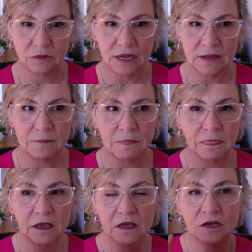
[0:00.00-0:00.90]
right?
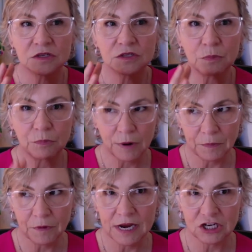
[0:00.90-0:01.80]
So
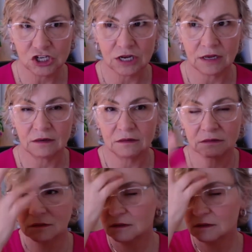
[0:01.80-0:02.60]
preparation